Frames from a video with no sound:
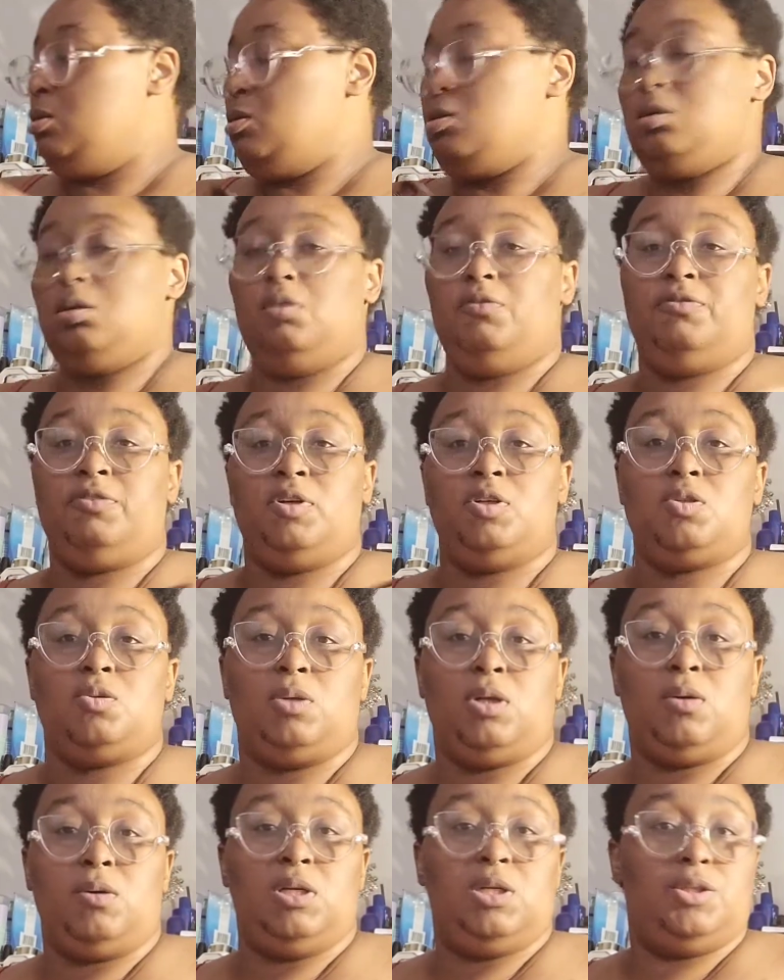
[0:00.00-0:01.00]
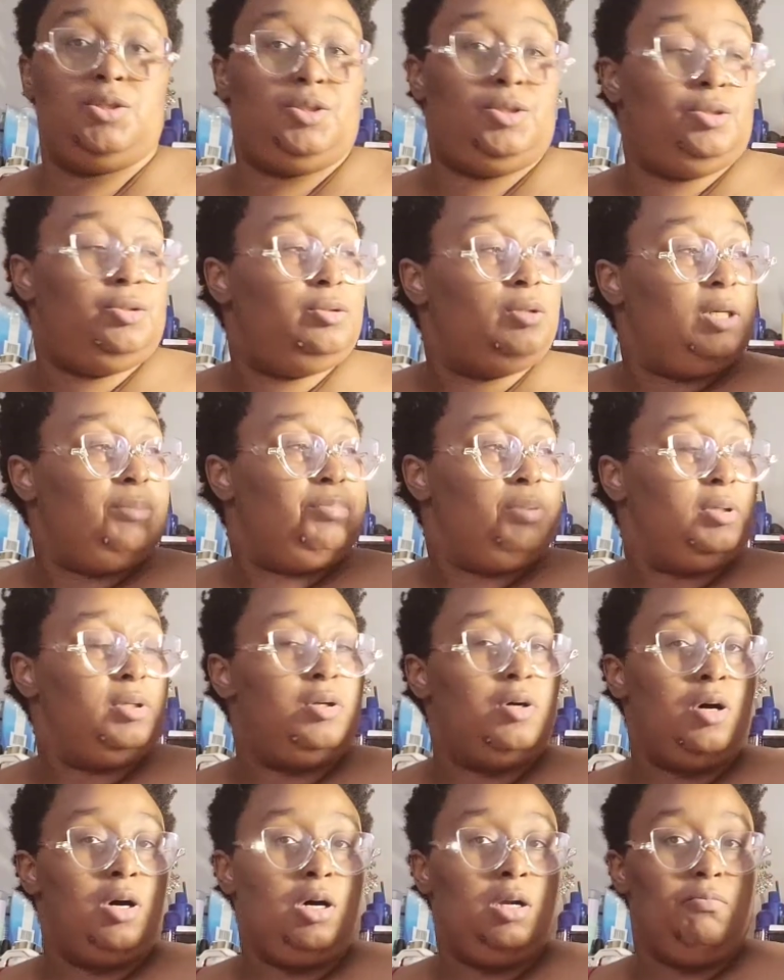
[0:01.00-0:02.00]
So first, what I want to do, I
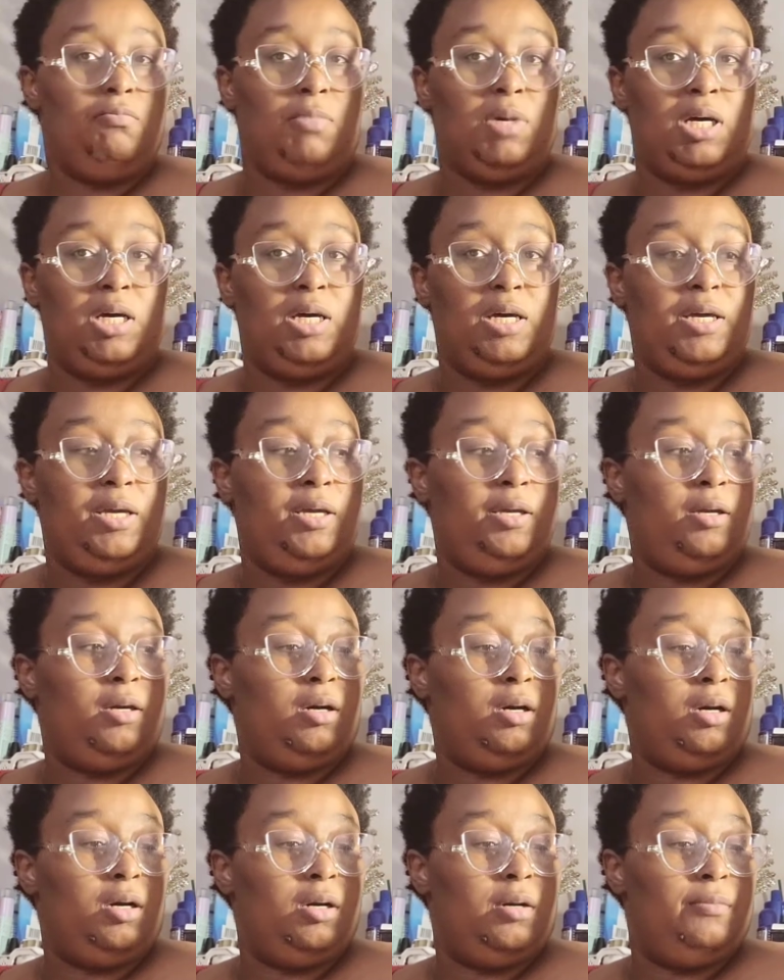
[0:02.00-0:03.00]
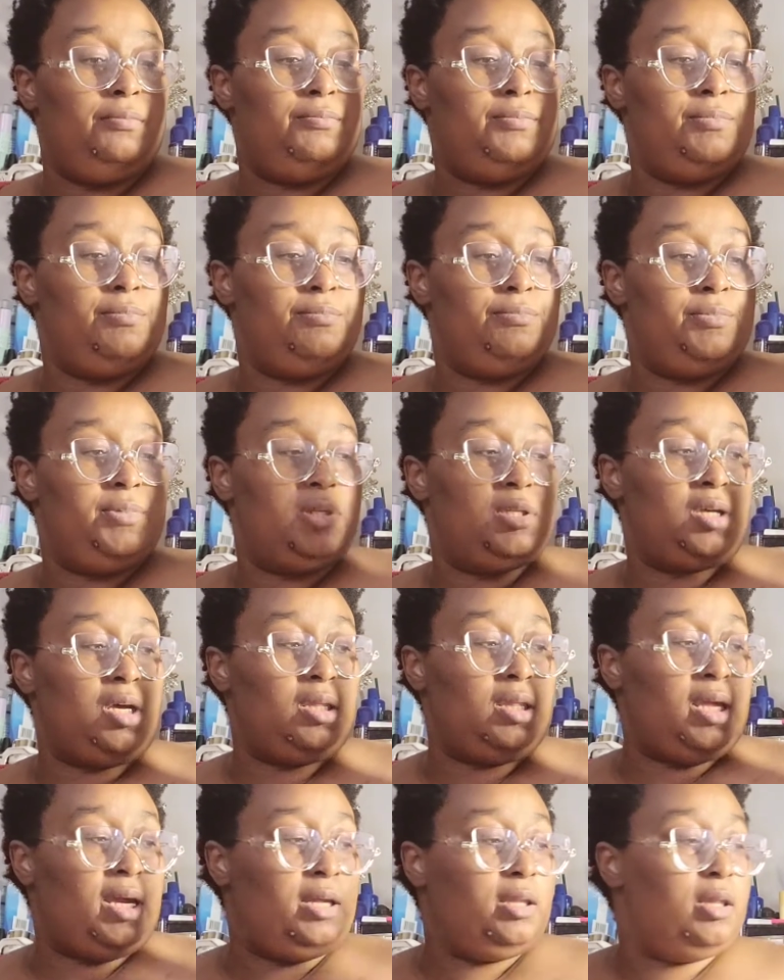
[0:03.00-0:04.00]
put on my
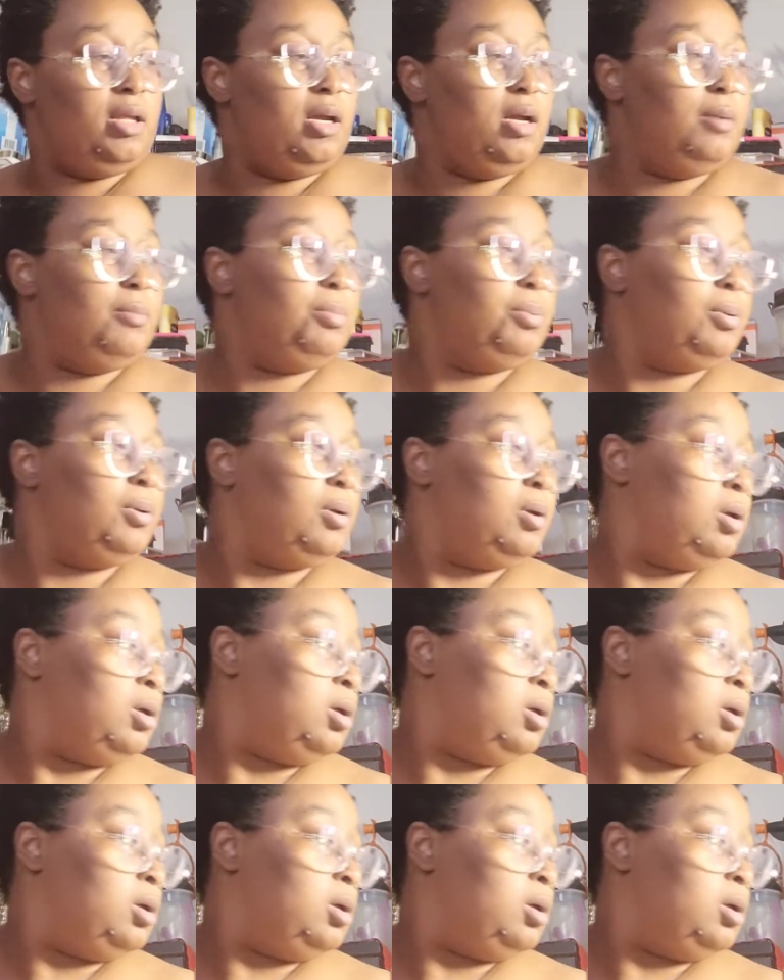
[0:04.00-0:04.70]
sunlight lamp.